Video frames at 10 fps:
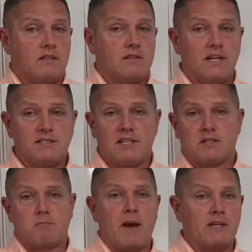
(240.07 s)
they see a
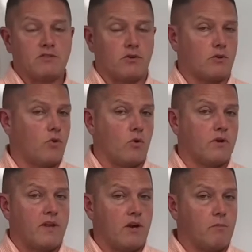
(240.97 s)
space on a
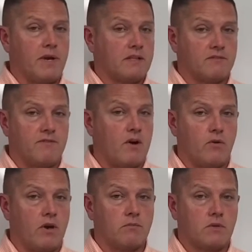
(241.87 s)
corner, they don't pick the phone
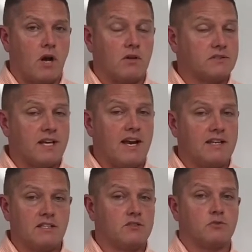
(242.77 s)
up and call and say, hey,
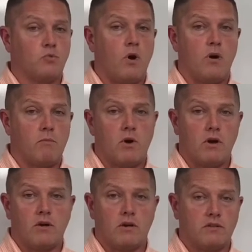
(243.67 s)
this is
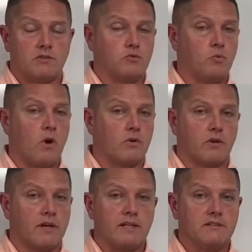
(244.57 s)
Walmart or this is
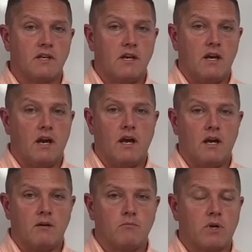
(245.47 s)
Walgreens,
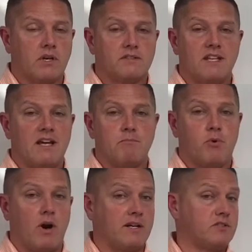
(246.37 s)
because that
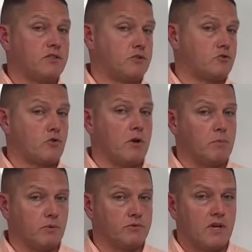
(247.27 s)
price just
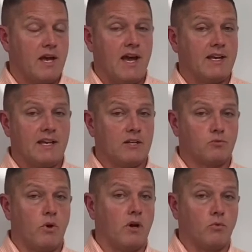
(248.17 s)
triples. And guess
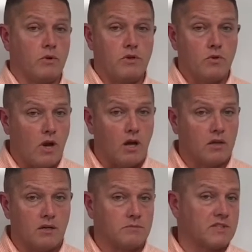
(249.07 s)
what? When you call
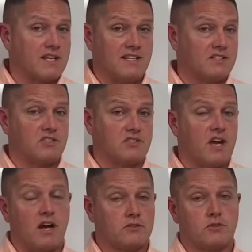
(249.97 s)
up and say, this is
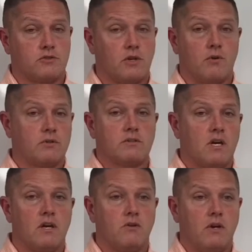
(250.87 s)
Dr.
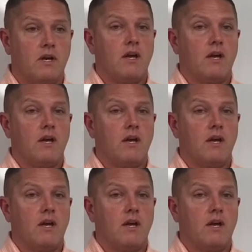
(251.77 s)
So-and-so,